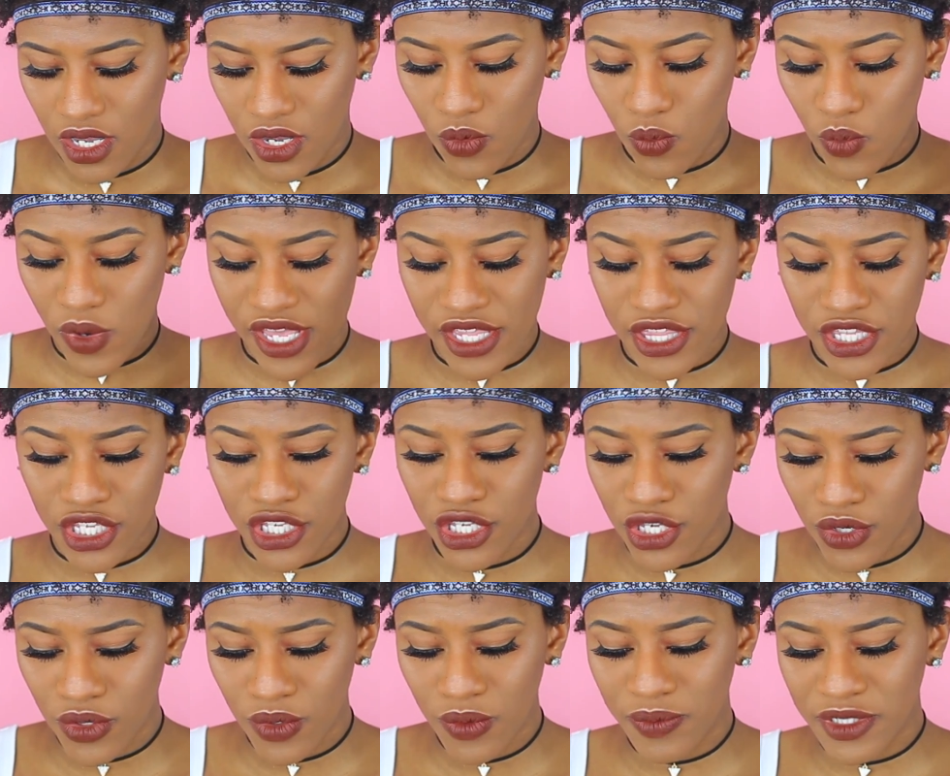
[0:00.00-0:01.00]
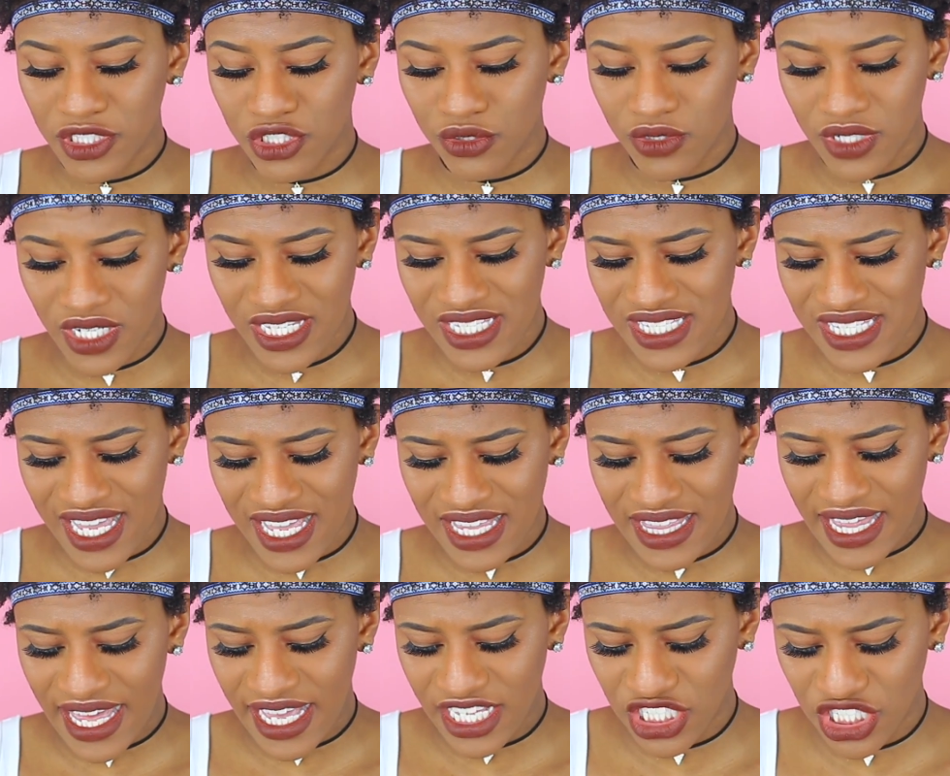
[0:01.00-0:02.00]
with you, but you did say
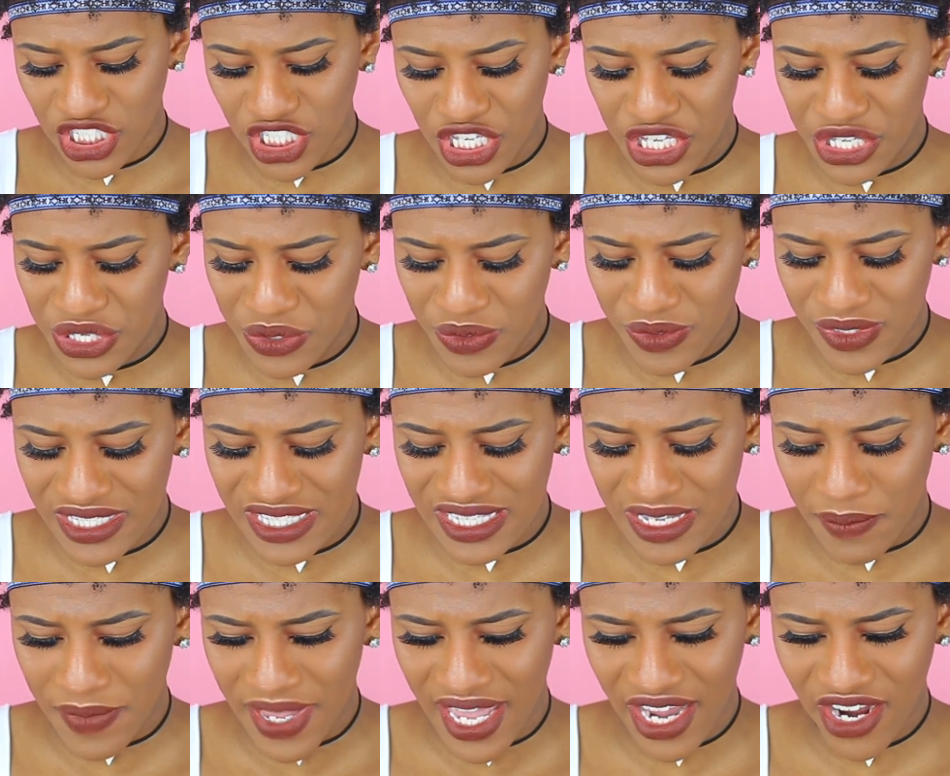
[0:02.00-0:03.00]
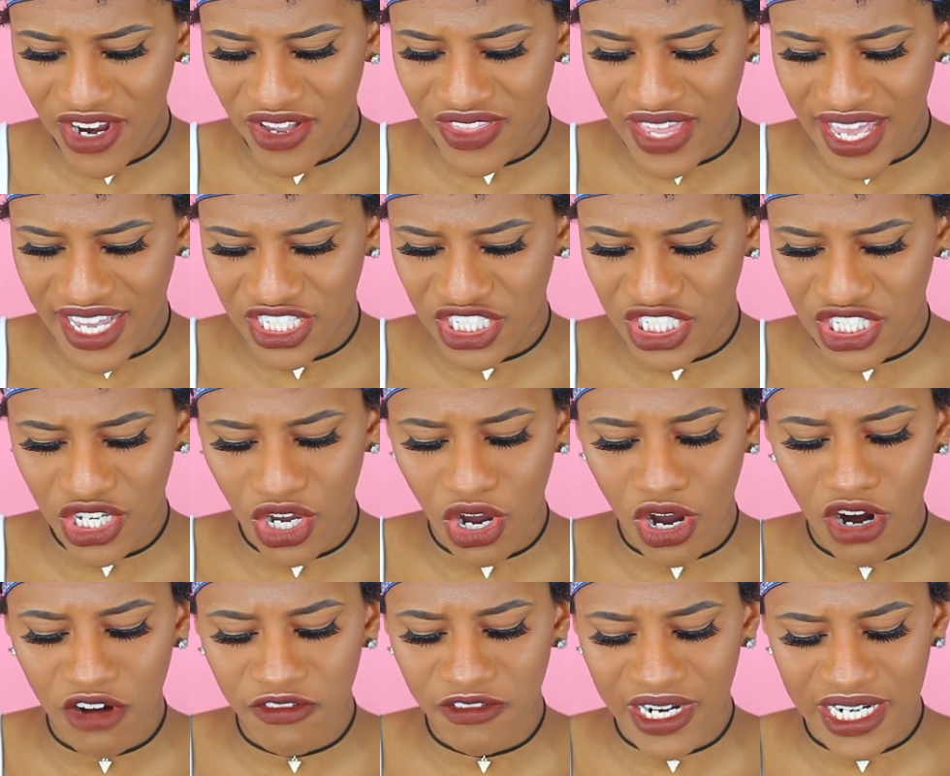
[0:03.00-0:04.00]
that she used some hair that she
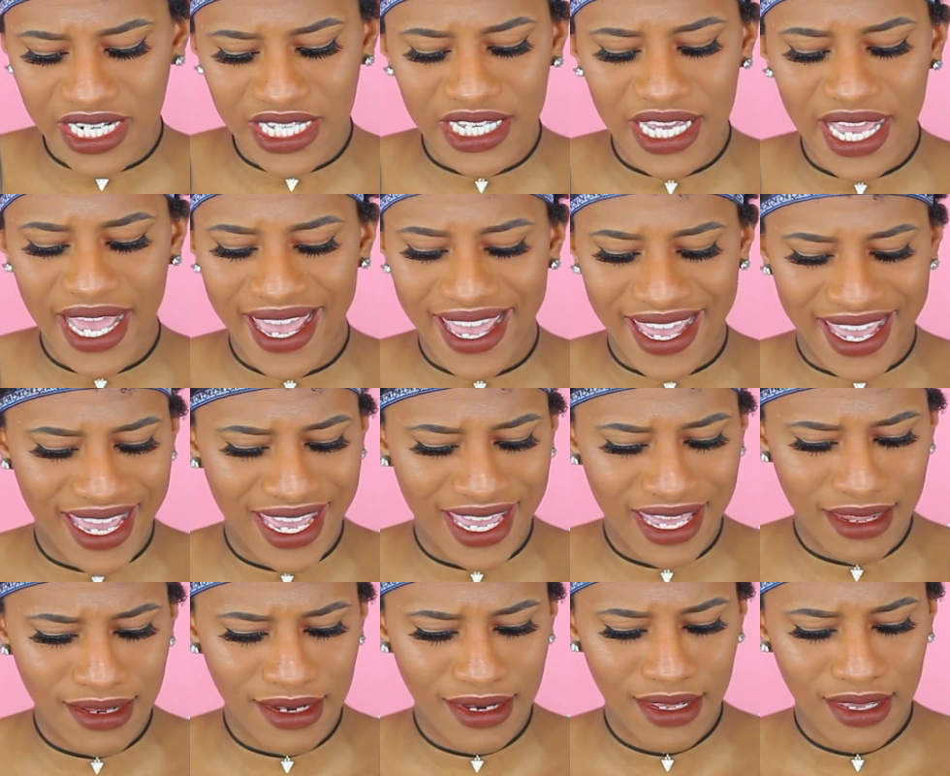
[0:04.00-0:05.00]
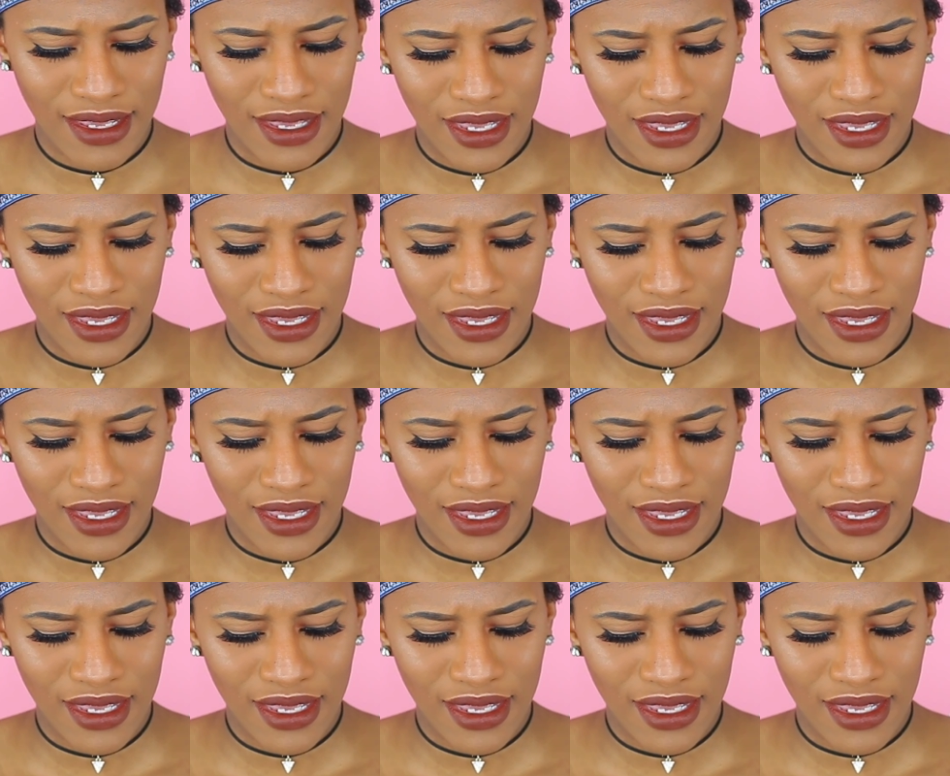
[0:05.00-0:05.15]
already had,